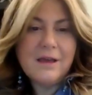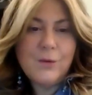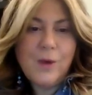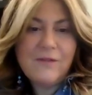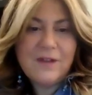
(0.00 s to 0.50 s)

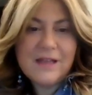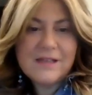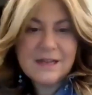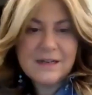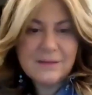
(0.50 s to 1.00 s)
you have
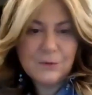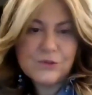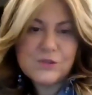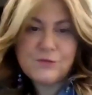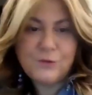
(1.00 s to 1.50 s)
less
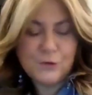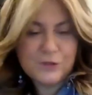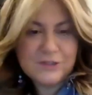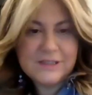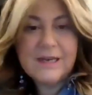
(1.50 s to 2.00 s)
animals for
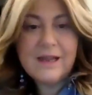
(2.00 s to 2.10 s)
the